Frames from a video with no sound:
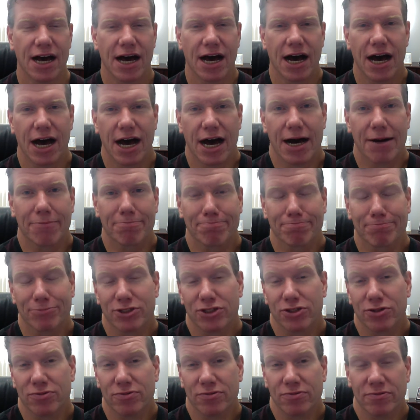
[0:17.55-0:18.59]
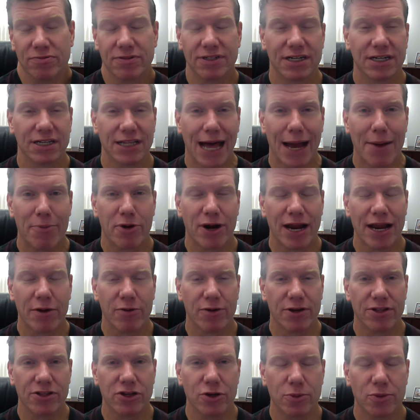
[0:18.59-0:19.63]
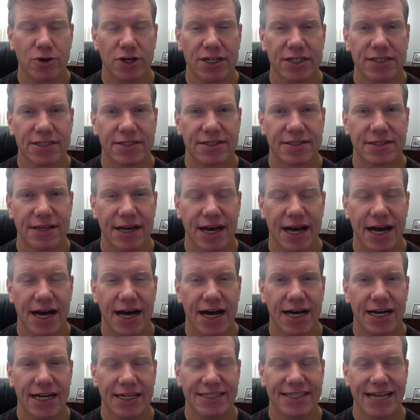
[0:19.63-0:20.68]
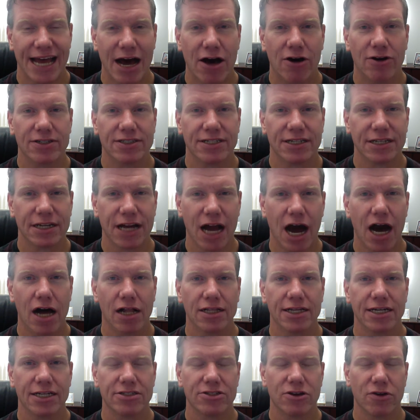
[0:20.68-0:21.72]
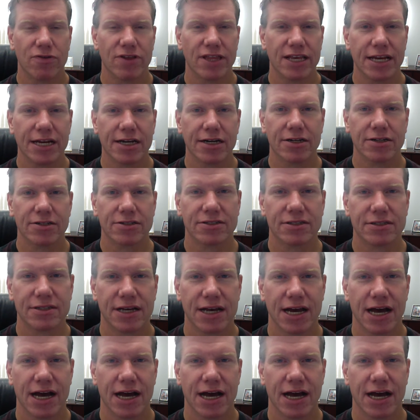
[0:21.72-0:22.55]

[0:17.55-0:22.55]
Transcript: um, to collaborating with numerous uh, and talented colleagues over the years,